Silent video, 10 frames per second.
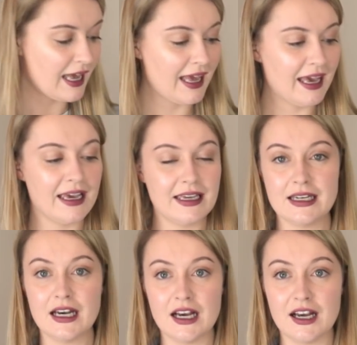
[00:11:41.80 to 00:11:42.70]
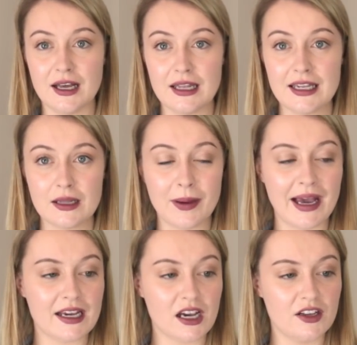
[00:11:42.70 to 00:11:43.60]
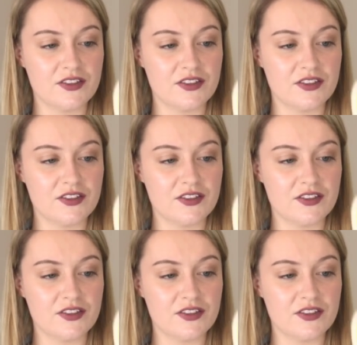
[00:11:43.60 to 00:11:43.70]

a little pack